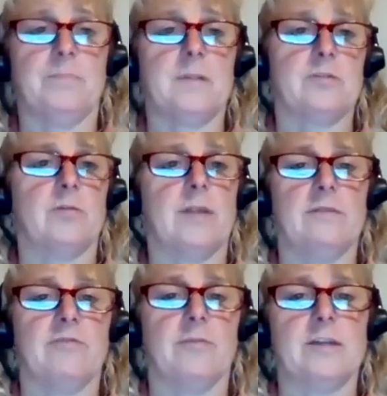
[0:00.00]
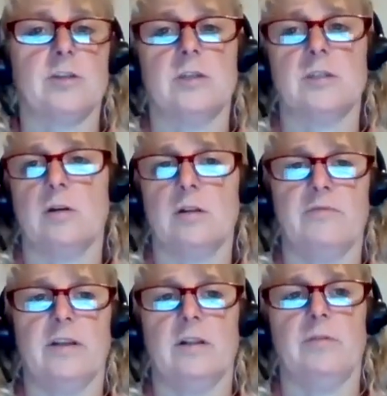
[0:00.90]
So that information is all
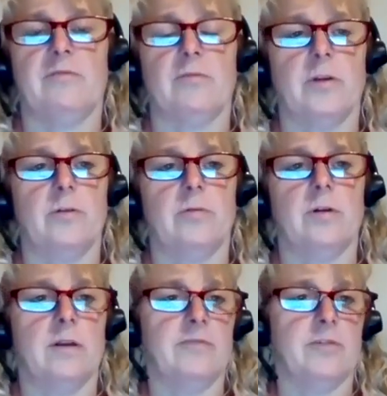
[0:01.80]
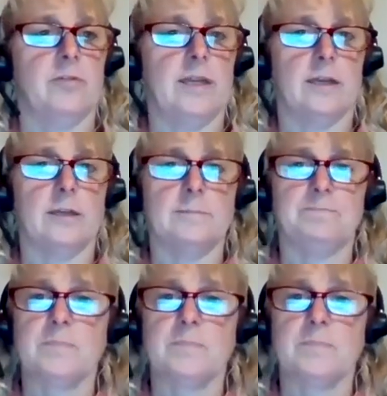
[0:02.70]
available for you if you need it.